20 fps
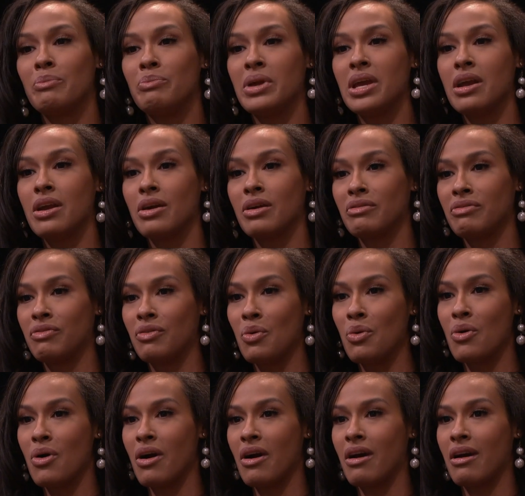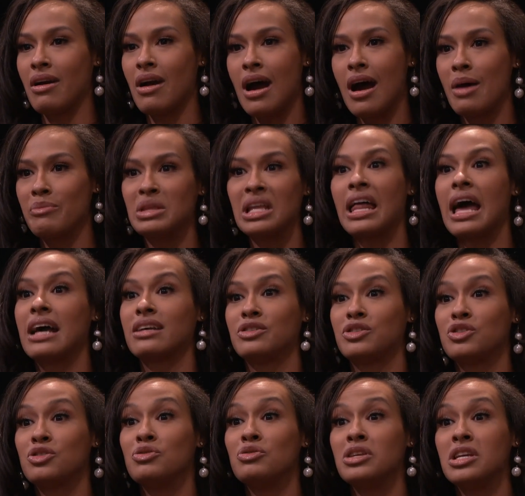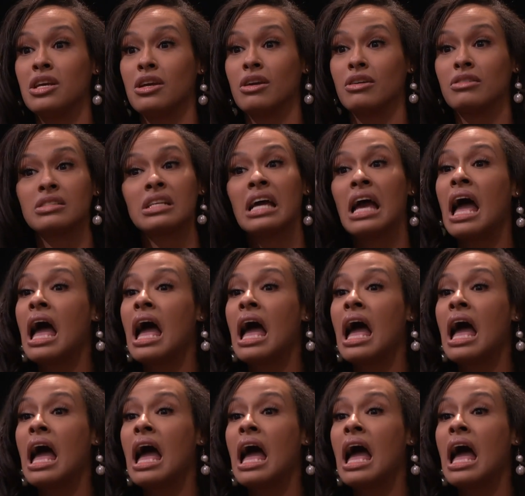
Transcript: beard for um, the last two years.